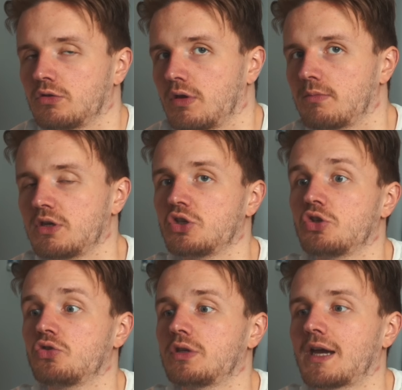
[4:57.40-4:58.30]
new image
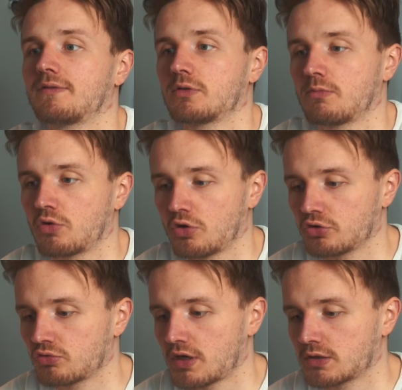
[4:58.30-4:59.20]
should have some more
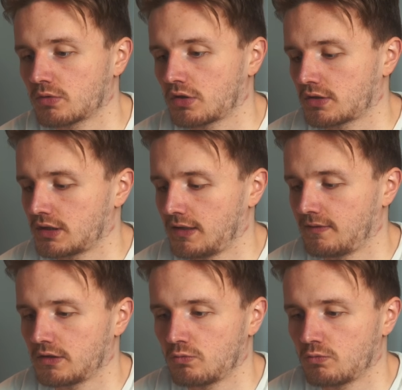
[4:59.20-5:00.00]
contrast. We're gonna see if this